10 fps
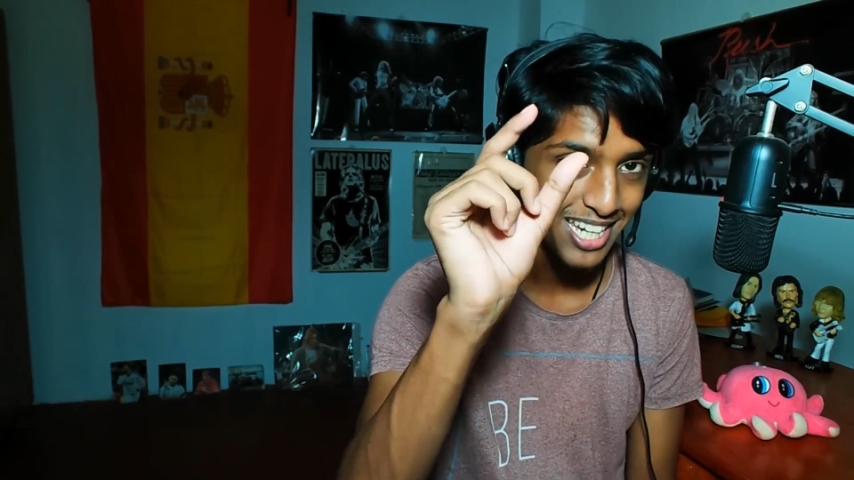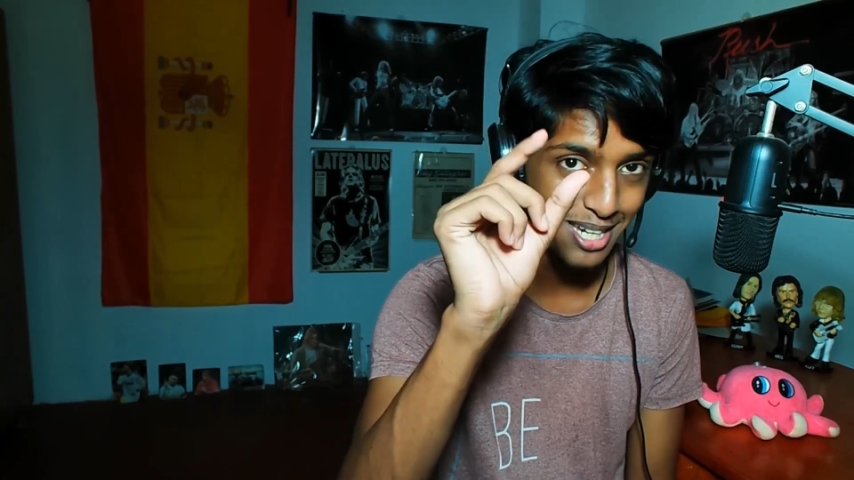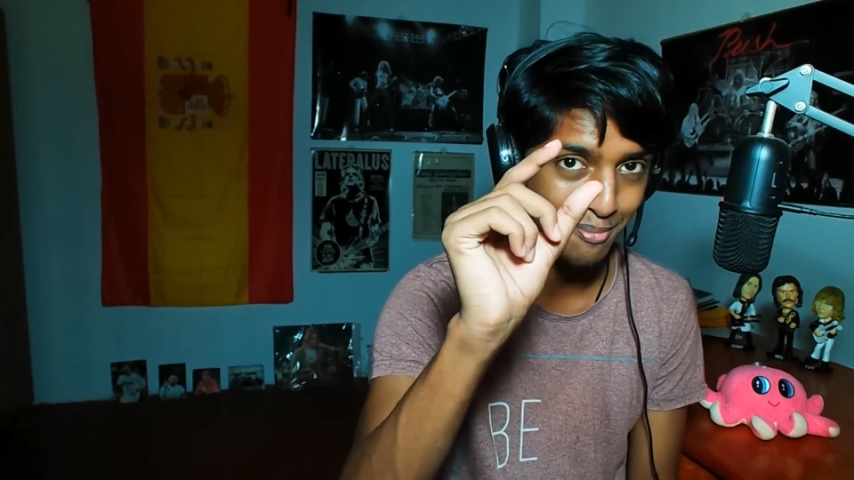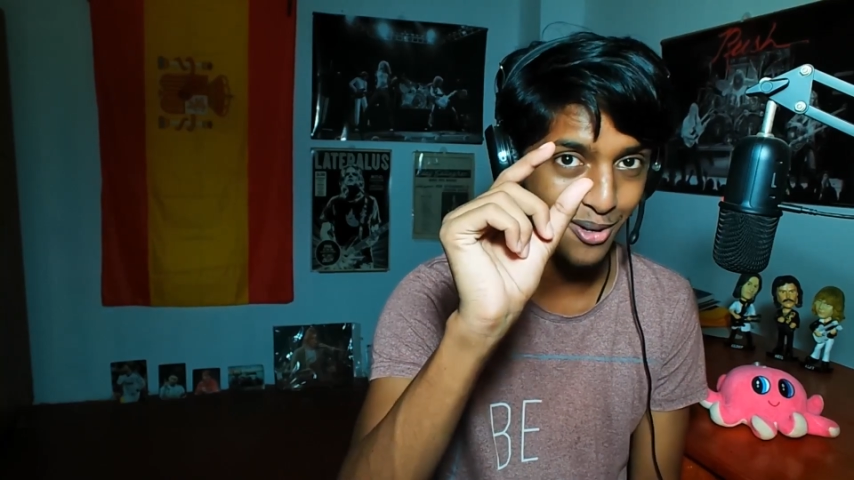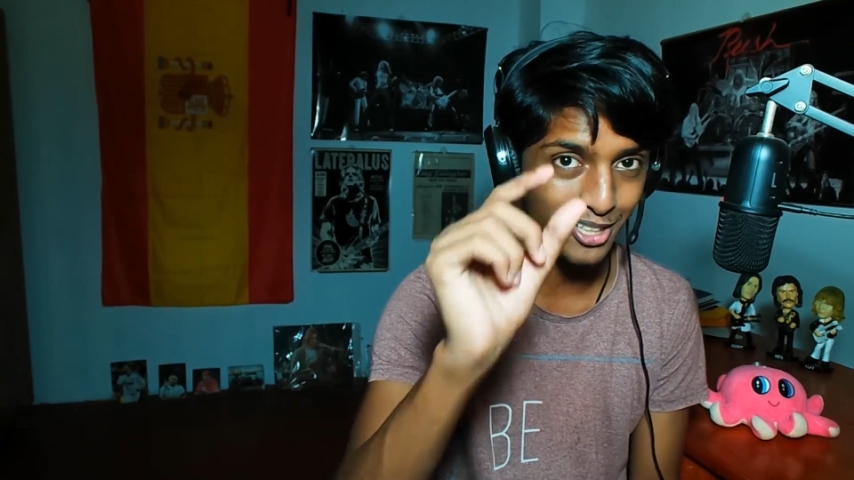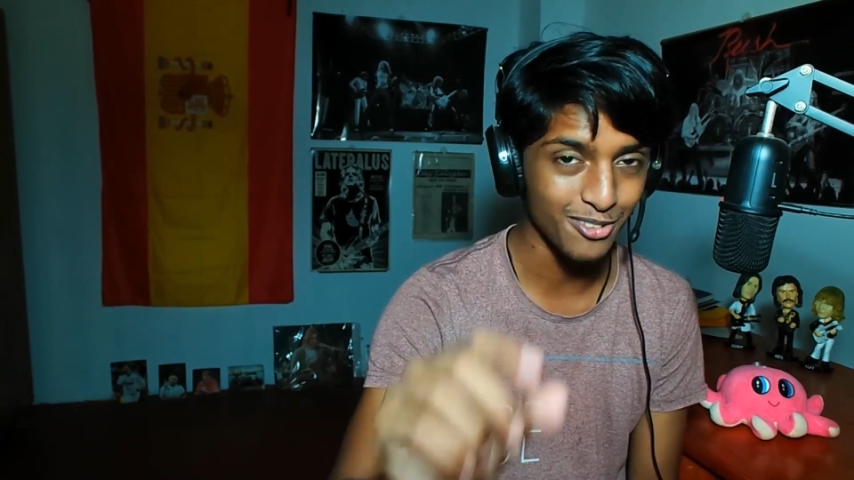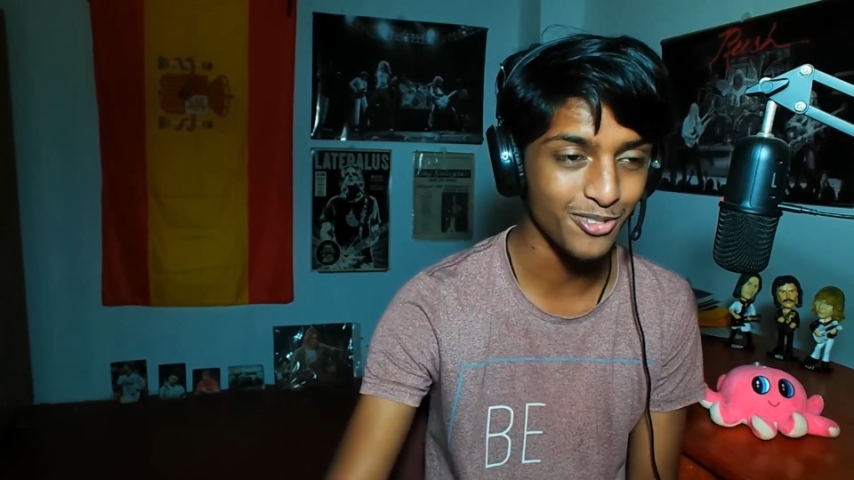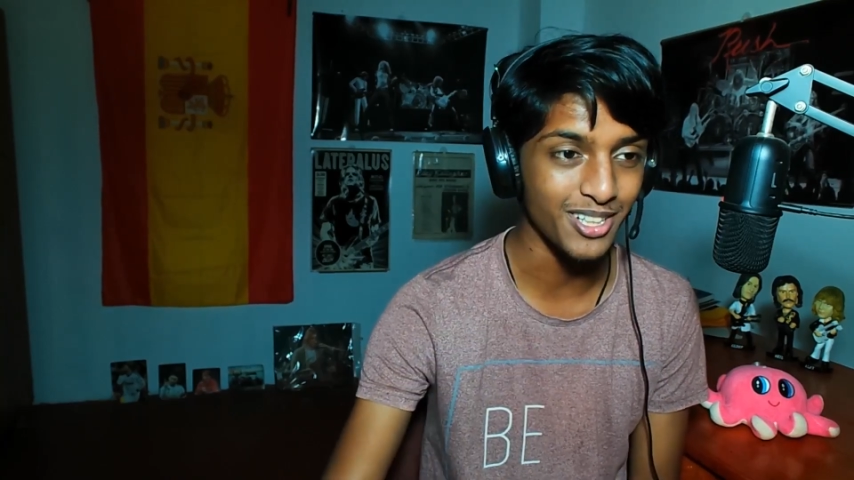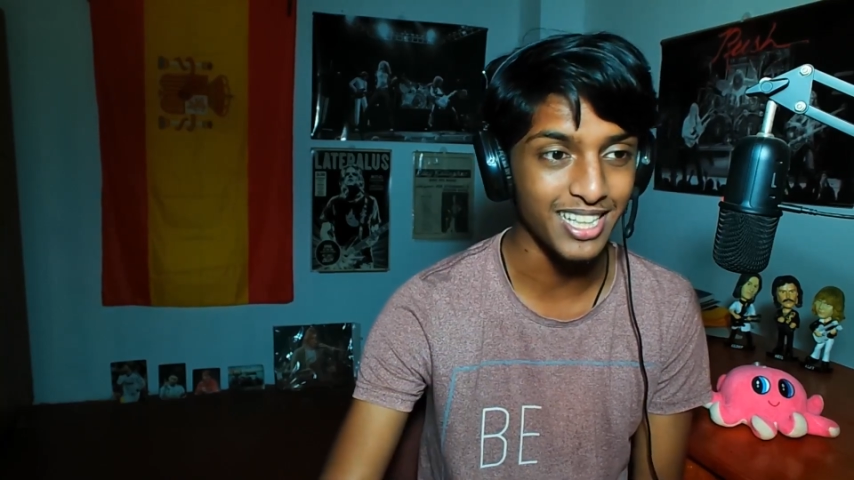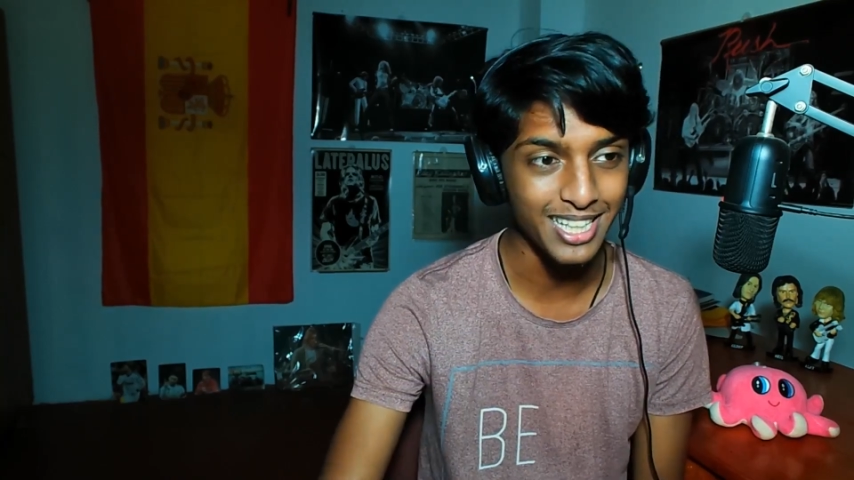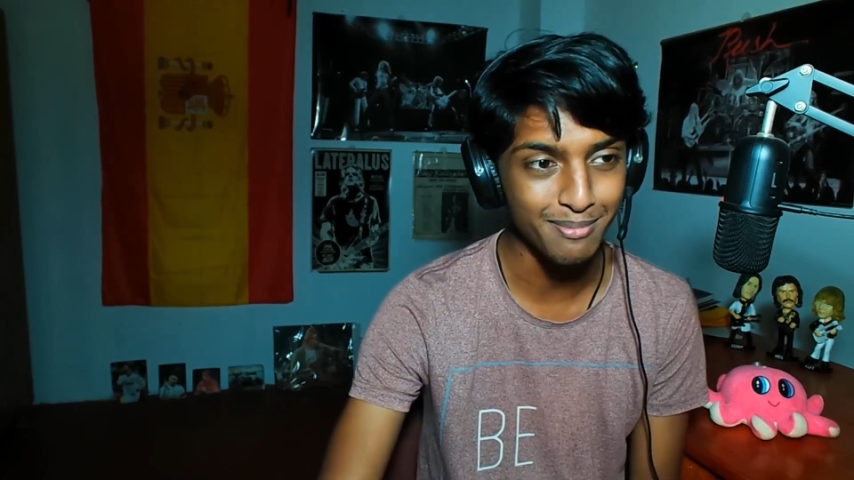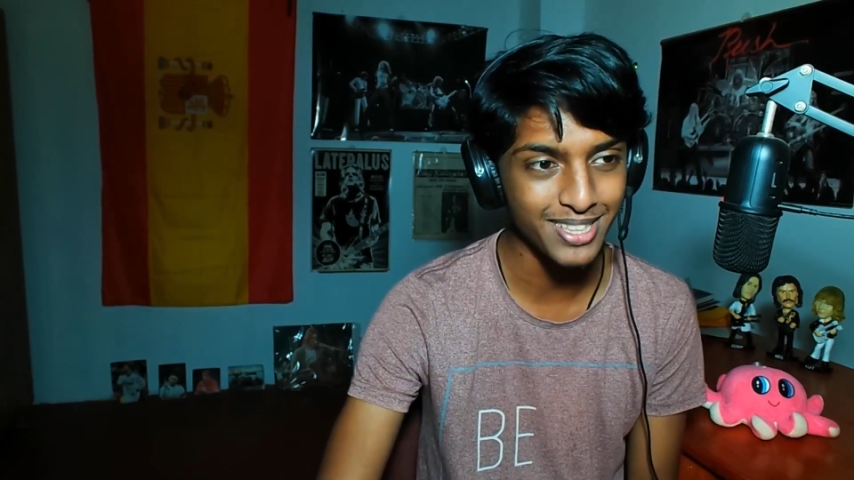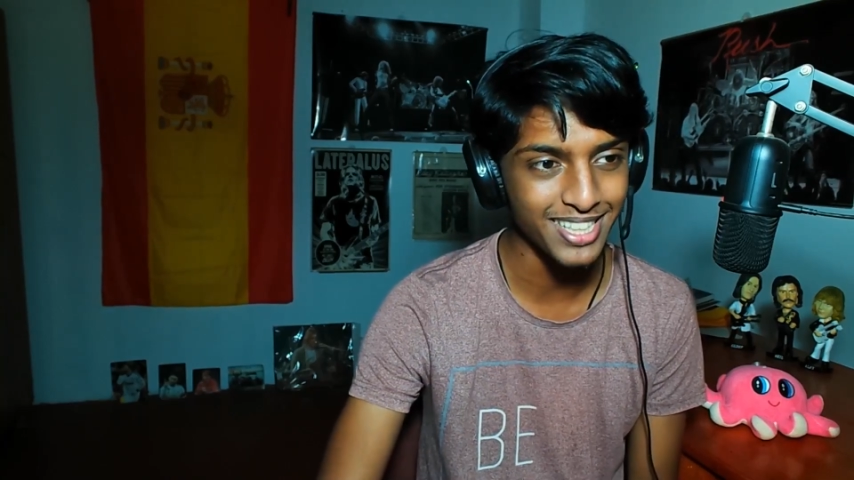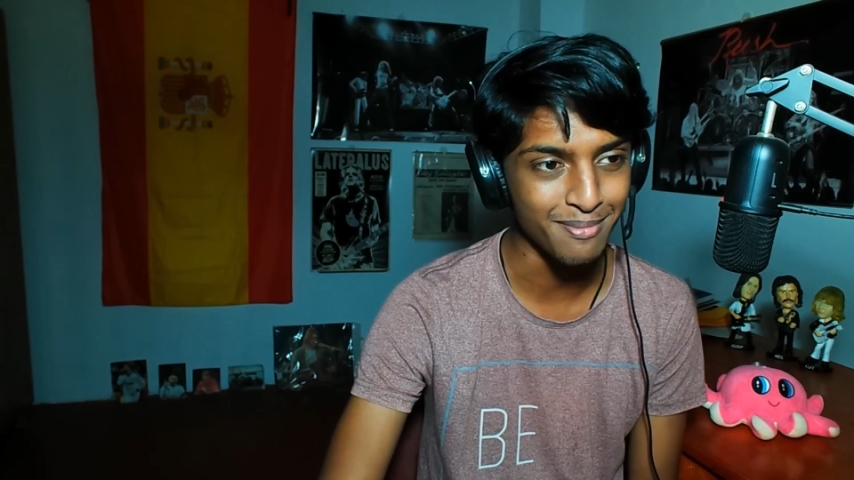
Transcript: immortal for a limited